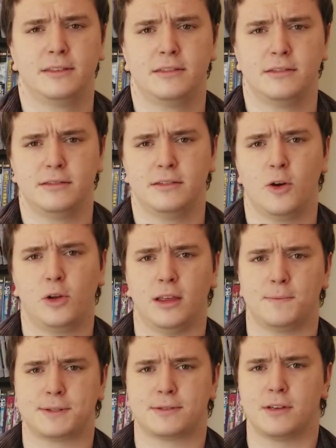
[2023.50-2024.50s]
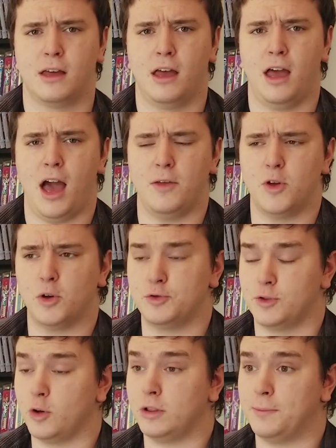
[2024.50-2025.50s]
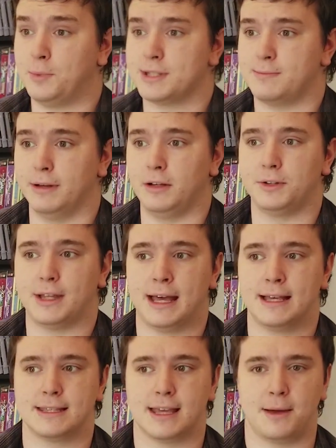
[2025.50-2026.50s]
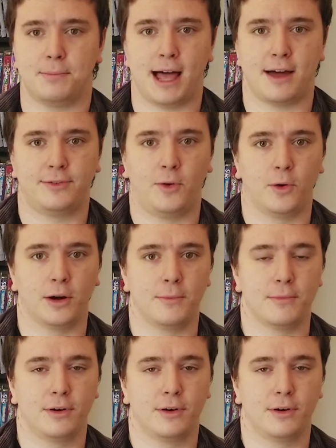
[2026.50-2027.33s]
NoClip was built as a platform